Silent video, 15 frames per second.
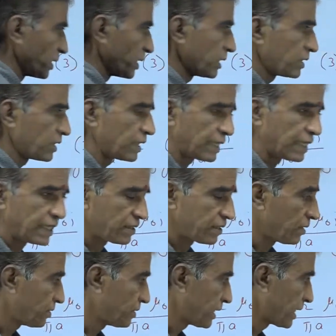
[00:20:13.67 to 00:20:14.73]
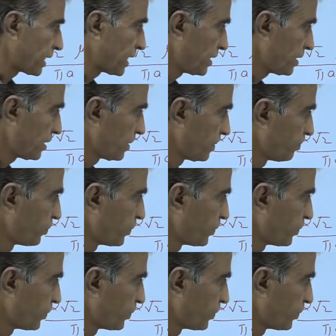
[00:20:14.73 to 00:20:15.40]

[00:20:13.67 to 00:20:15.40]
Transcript: This is the direction of the current.